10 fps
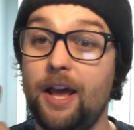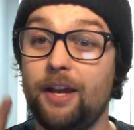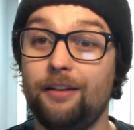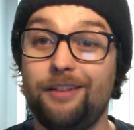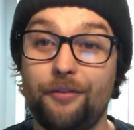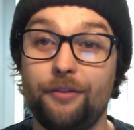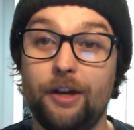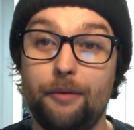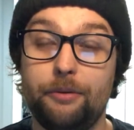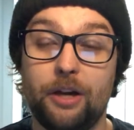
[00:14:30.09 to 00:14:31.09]
I can definitely
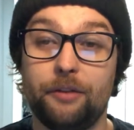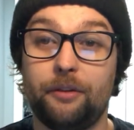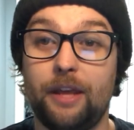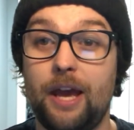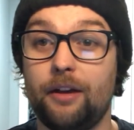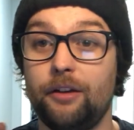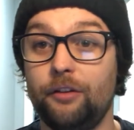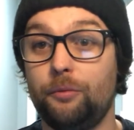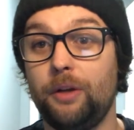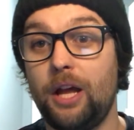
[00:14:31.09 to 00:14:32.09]
help you guys with that,
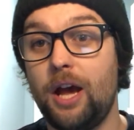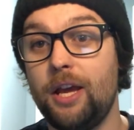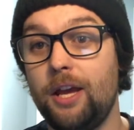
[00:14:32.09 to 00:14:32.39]
because when I